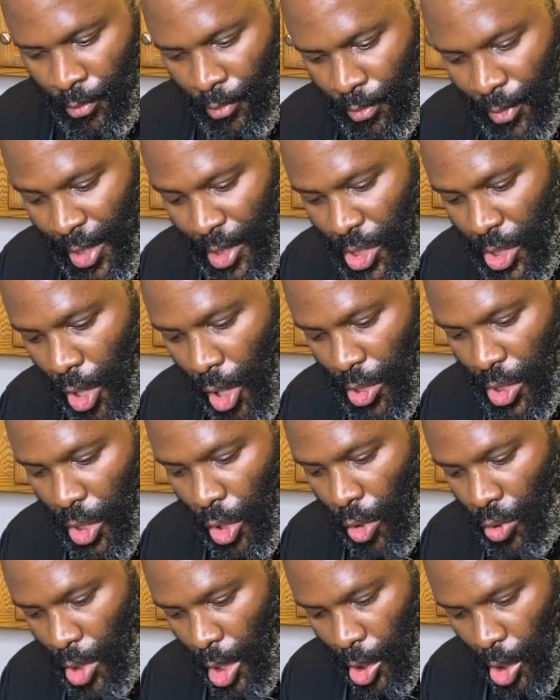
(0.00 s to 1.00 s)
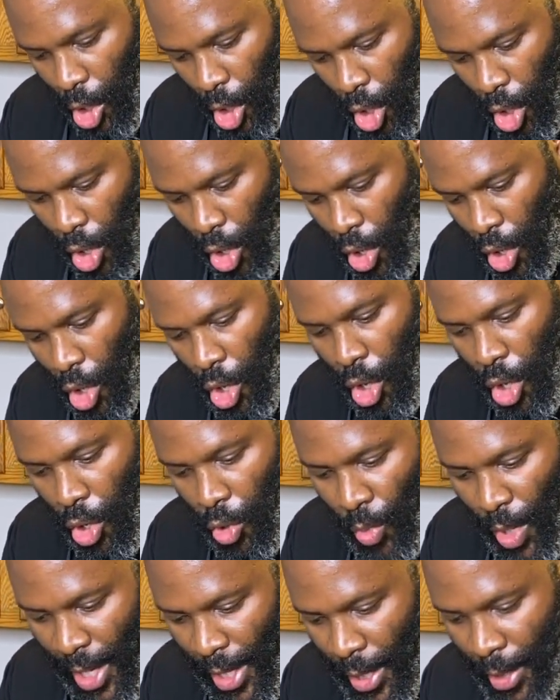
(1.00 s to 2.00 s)
the sauce goes a
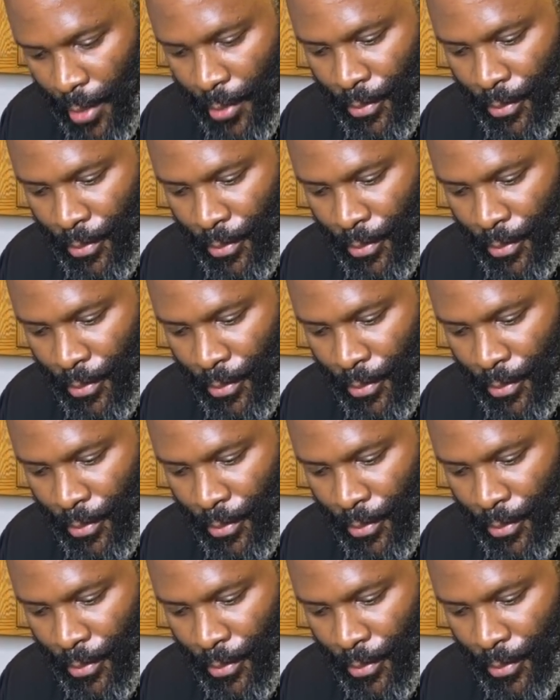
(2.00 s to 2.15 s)
long way